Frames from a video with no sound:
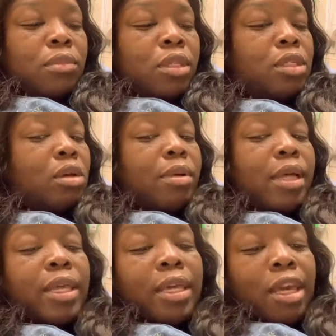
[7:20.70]
So I'm
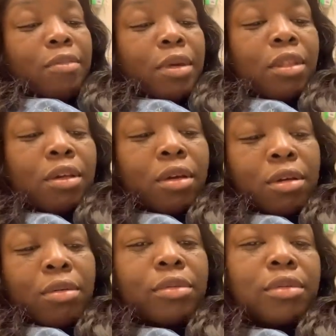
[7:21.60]
glad he gave me the
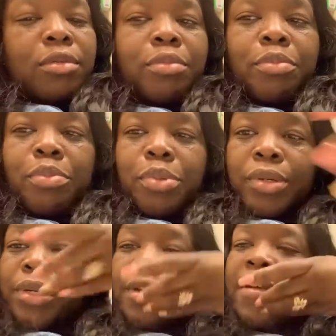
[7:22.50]

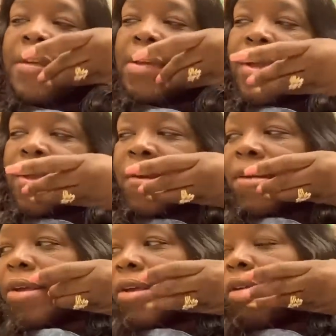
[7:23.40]

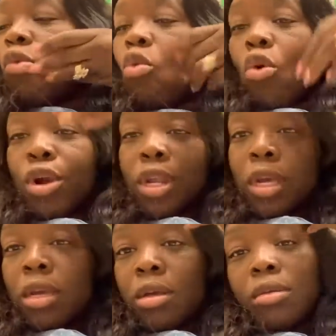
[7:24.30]
pre-warning.